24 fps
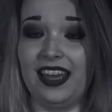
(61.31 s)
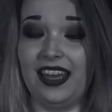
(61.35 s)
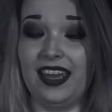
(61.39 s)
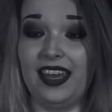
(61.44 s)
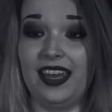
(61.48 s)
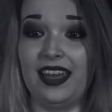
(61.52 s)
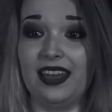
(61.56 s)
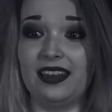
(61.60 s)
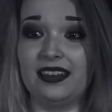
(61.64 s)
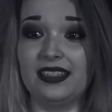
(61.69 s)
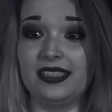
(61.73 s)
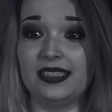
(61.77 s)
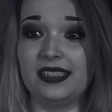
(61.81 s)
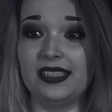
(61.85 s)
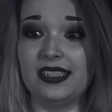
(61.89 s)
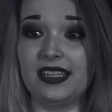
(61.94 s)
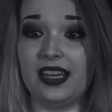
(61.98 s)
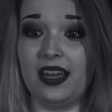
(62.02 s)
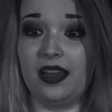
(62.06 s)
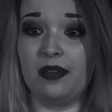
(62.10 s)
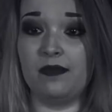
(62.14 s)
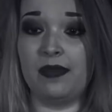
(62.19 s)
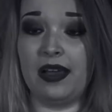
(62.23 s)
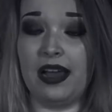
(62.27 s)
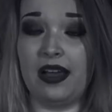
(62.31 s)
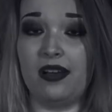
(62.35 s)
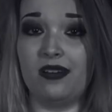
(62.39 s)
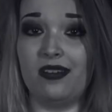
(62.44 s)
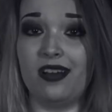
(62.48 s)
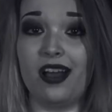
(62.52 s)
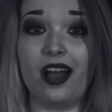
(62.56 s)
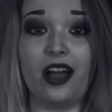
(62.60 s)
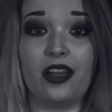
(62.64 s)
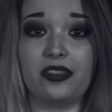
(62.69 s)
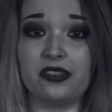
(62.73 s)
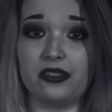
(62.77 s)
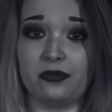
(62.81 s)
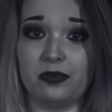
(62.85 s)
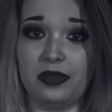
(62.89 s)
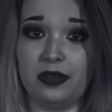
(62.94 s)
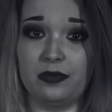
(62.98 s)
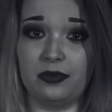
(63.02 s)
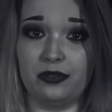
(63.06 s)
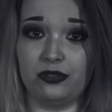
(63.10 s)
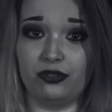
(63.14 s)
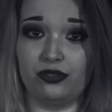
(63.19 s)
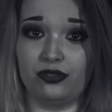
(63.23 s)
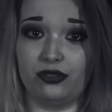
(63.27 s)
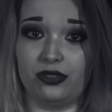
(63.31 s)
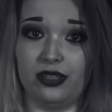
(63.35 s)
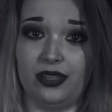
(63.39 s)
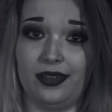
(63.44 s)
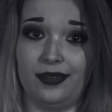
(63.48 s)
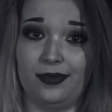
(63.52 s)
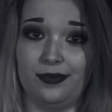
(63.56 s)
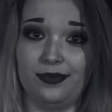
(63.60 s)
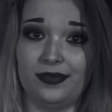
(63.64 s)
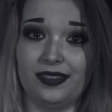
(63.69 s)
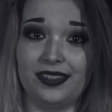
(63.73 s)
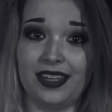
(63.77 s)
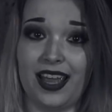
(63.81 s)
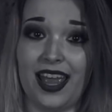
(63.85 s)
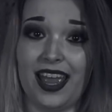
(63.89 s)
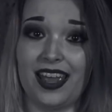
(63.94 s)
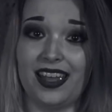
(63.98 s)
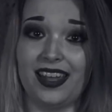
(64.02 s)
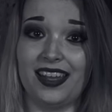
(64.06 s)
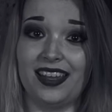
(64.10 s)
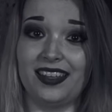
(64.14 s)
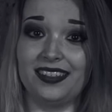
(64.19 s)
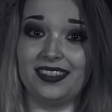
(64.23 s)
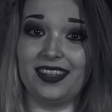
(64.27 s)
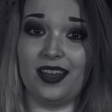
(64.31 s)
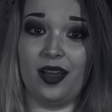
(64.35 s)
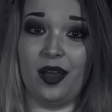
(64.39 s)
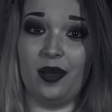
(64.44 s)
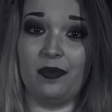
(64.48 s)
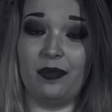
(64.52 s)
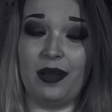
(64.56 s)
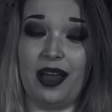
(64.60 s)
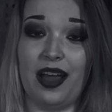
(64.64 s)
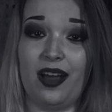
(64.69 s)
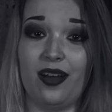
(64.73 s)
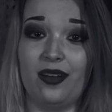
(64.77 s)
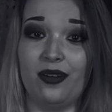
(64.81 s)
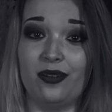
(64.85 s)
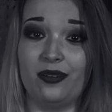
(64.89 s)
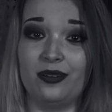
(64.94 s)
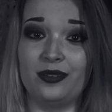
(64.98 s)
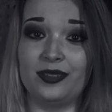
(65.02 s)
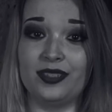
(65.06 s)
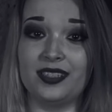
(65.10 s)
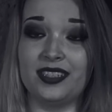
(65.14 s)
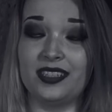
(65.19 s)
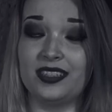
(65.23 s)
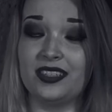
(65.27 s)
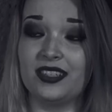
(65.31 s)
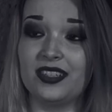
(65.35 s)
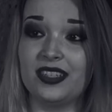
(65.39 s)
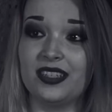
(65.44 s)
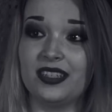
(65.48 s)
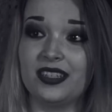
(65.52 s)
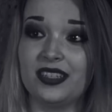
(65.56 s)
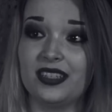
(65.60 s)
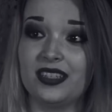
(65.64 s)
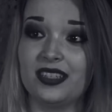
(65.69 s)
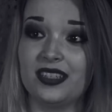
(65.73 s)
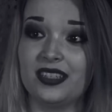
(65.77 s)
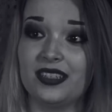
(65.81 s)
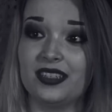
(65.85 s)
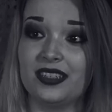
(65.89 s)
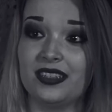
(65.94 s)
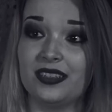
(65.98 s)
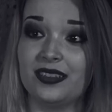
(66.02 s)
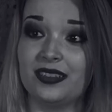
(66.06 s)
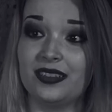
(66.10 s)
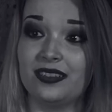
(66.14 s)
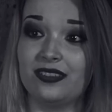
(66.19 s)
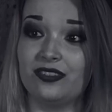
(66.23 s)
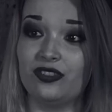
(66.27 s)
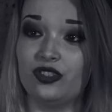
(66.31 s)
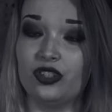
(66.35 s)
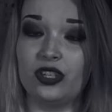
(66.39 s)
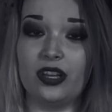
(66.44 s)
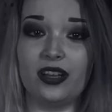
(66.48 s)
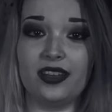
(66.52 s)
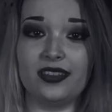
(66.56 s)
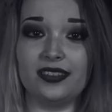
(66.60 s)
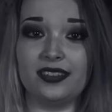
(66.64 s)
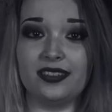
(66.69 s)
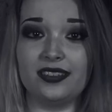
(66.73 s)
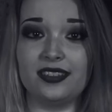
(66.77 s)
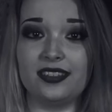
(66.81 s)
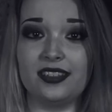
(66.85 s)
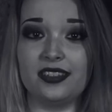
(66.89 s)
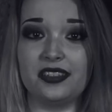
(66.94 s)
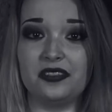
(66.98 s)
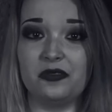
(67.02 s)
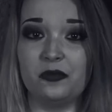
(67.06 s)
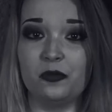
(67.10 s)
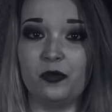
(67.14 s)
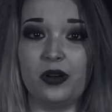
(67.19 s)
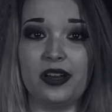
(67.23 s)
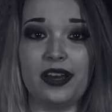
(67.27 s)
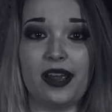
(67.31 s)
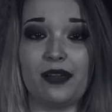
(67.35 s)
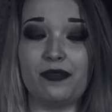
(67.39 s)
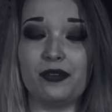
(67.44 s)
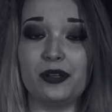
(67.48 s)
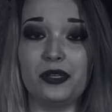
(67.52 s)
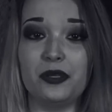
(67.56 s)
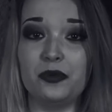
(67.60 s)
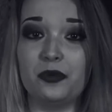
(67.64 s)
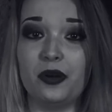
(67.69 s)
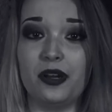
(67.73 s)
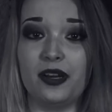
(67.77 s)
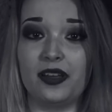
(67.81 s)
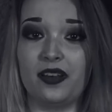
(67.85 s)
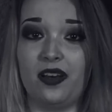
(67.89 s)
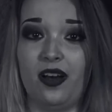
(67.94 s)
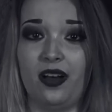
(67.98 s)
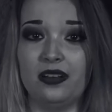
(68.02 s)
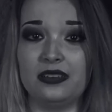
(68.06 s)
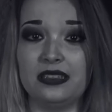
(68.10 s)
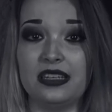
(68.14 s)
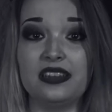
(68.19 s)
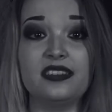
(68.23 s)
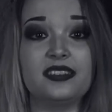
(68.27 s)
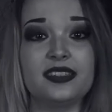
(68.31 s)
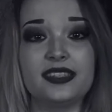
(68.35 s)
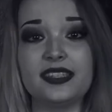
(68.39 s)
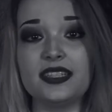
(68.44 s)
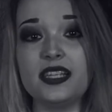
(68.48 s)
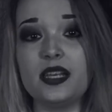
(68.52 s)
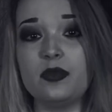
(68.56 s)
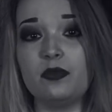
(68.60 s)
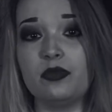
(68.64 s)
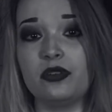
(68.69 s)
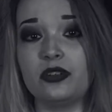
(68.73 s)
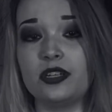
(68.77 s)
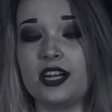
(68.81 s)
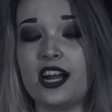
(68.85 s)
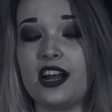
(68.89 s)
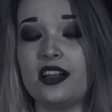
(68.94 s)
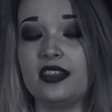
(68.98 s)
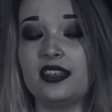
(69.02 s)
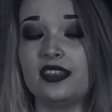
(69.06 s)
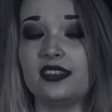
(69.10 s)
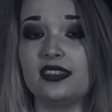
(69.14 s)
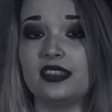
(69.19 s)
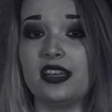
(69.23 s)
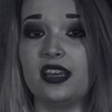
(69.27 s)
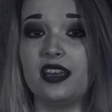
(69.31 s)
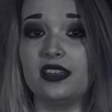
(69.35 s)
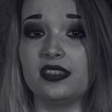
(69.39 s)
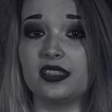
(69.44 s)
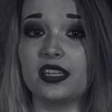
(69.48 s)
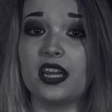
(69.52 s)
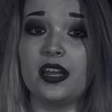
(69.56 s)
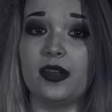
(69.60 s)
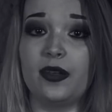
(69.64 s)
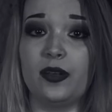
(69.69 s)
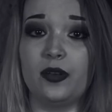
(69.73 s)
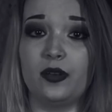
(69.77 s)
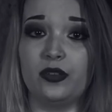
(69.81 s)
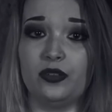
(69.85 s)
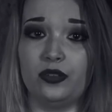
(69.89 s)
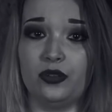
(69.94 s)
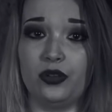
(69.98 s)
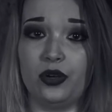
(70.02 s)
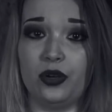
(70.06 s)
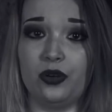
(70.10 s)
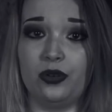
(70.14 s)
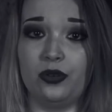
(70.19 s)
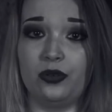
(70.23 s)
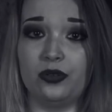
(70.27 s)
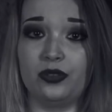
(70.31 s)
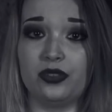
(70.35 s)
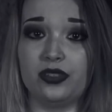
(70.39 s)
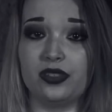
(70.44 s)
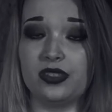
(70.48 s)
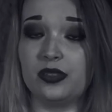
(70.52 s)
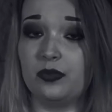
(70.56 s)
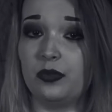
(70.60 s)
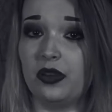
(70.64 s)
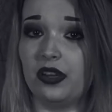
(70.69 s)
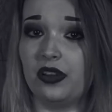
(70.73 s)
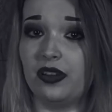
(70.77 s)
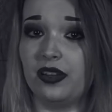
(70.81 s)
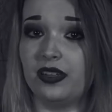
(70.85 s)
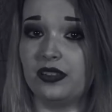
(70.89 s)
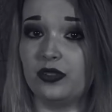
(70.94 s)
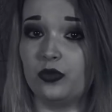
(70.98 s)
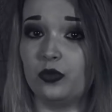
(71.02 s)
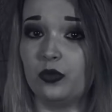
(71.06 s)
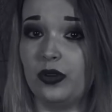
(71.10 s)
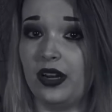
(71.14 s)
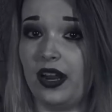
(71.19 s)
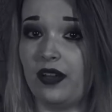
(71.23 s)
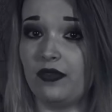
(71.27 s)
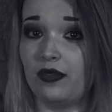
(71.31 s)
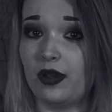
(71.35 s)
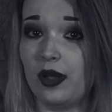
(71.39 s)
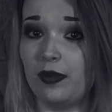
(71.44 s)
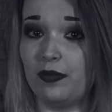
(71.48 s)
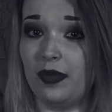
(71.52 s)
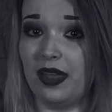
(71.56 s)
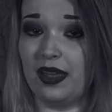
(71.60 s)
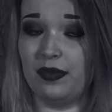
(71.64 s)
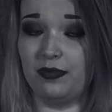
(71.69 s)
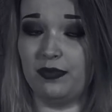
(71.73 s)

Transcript: and about other people's dreams, and about just whatever you want to call it sleep paralysis, ghosts, spirits, whatever it may